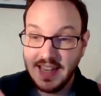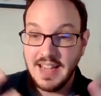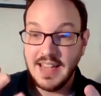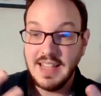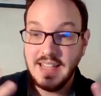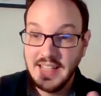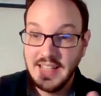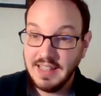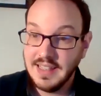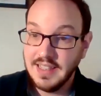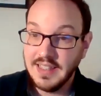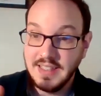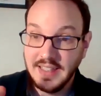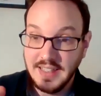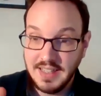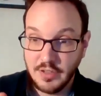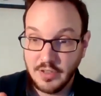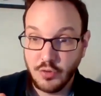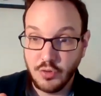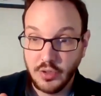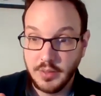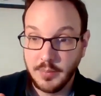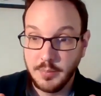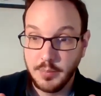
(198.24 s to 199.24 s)
taking these
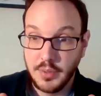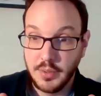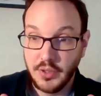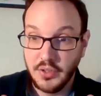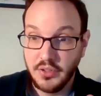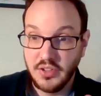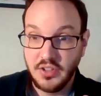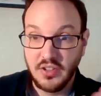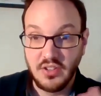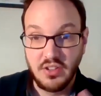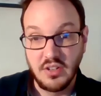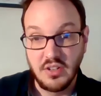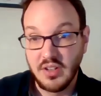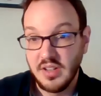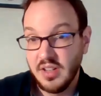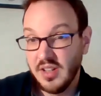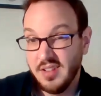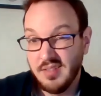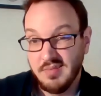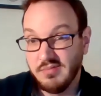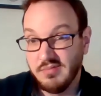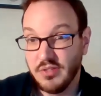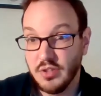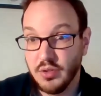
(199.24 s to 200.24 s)
electrical impulses and
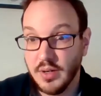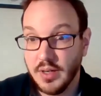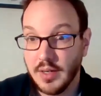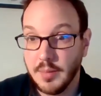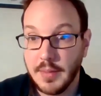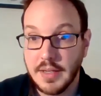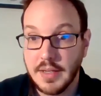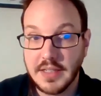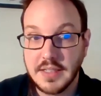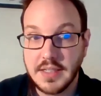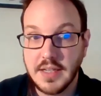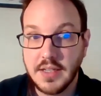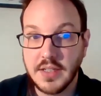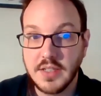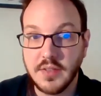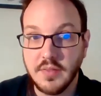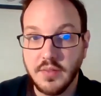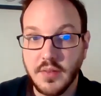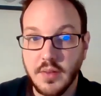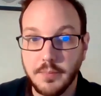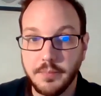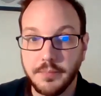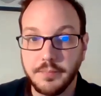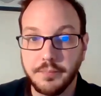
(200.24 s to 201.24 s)
trying to make sense
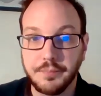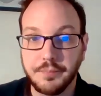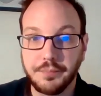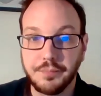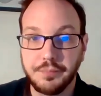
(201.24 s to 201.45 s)
of them.